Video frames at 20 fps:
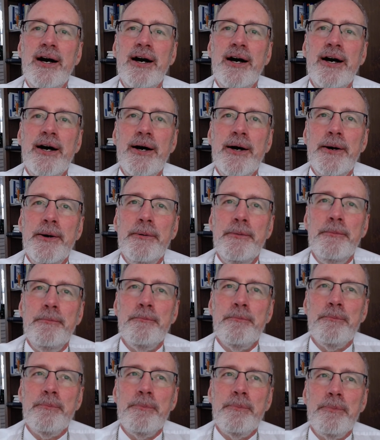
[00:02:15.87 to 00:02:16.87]
Um,
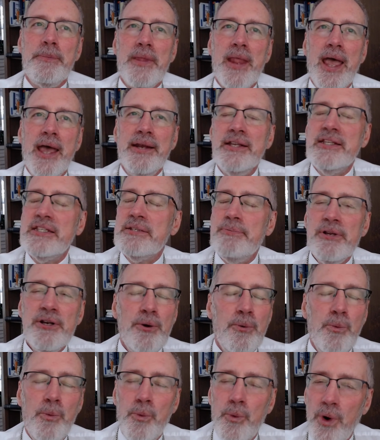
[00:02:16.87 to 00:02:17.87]
and it's been a
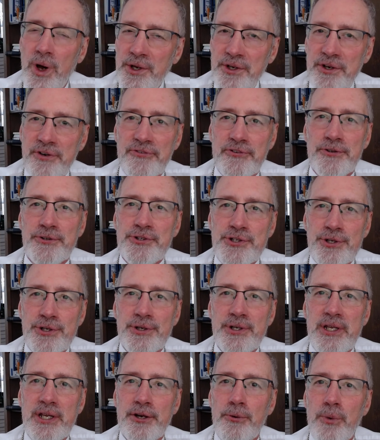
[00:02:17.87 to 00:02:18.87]
wonderful
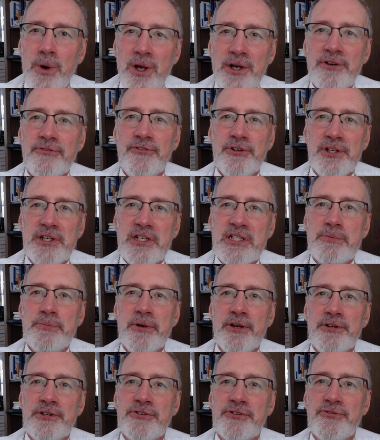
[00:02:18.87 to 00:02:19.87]
journey and a wonderful
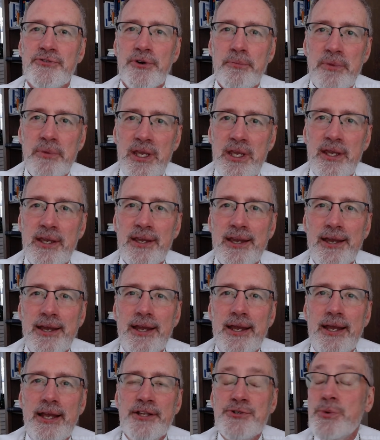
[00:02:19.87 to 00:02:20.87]
experience for me.
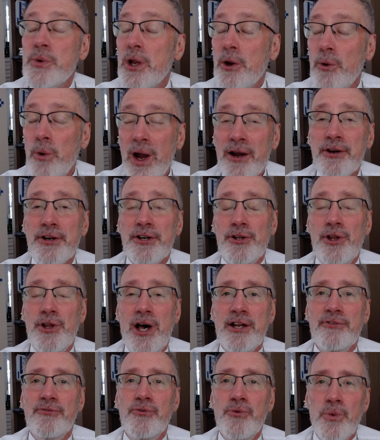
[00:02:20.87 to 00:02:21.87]
It's required a
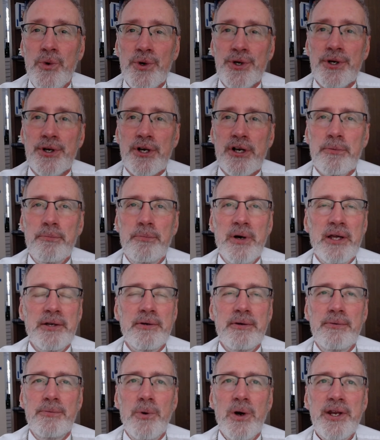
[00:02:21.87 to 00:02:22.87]
lot of work,
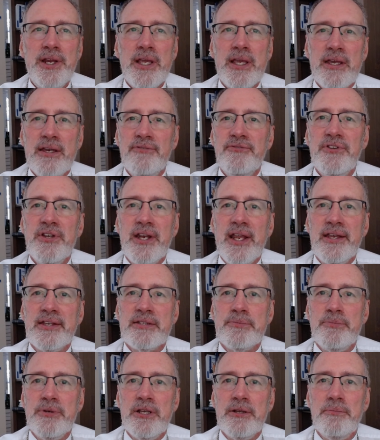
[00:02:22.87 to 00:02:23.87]
but what a gift it has
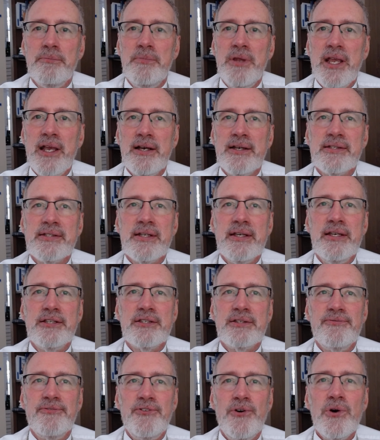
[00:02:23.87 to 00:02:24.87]
been because
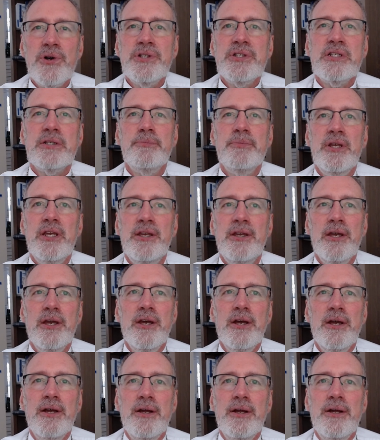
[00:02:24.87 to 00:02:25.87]
it's forced me
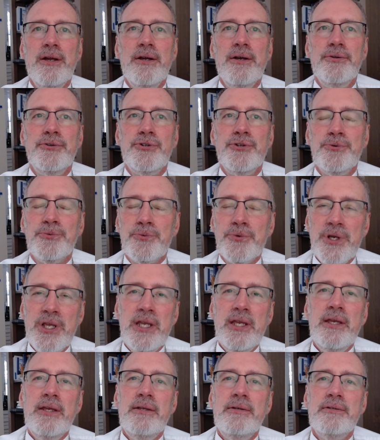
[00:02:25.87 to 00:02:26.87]
to
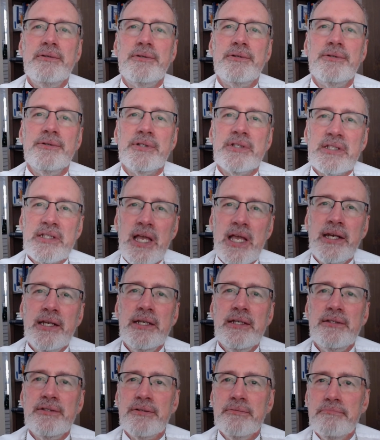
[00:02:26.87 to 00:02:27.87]
read, to
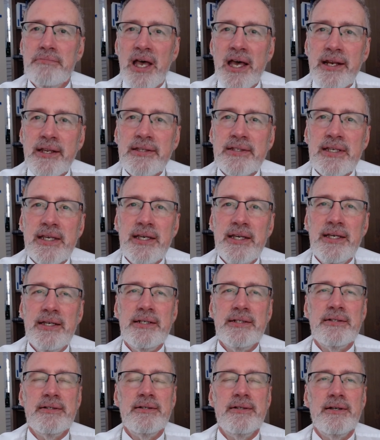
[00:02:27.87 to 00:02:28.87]
study, to
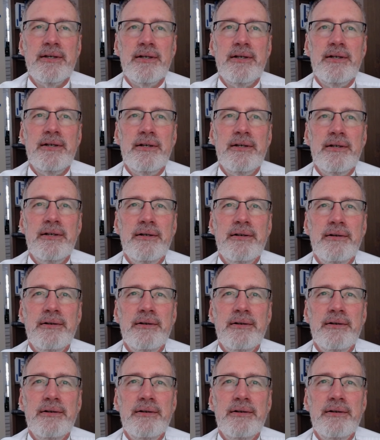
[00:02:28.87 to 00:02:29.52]
meditate uh,